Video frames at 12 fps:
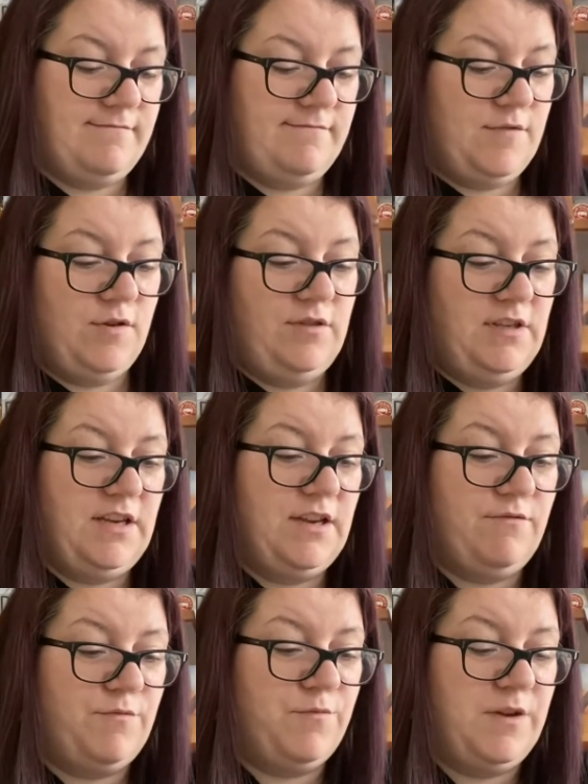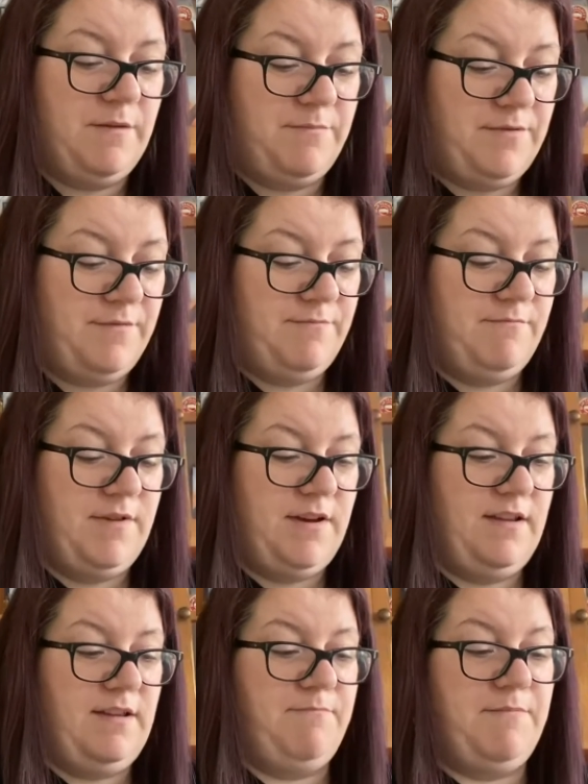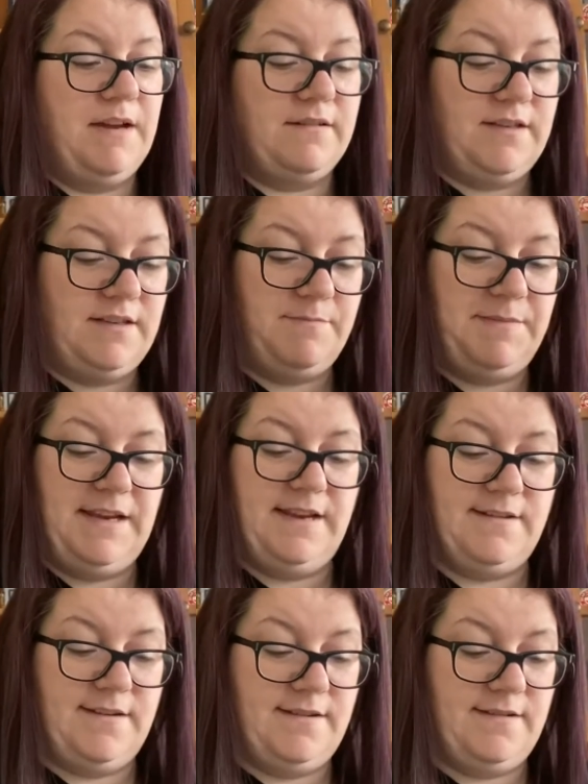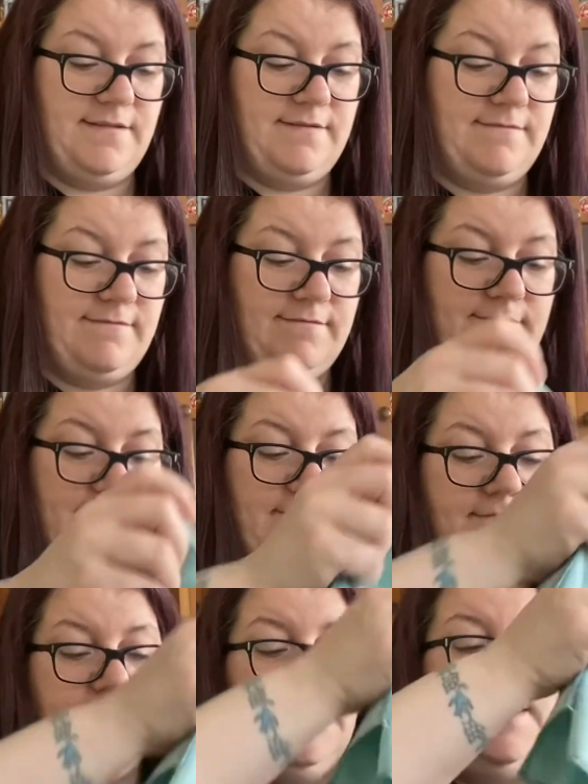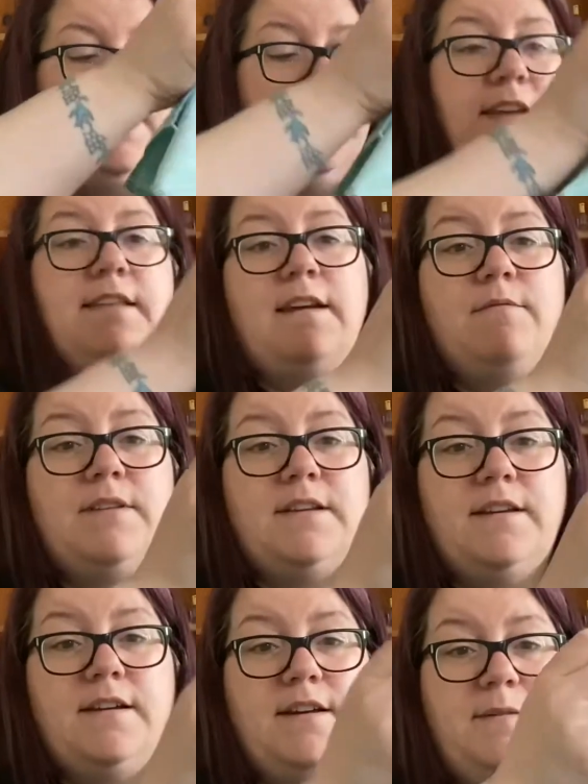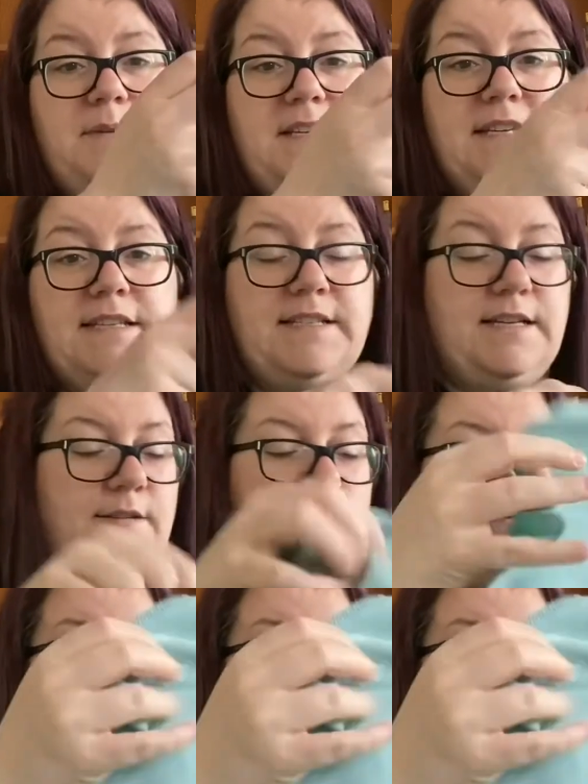on the year of whip. My bug disappeared, and that was a couple of years ago.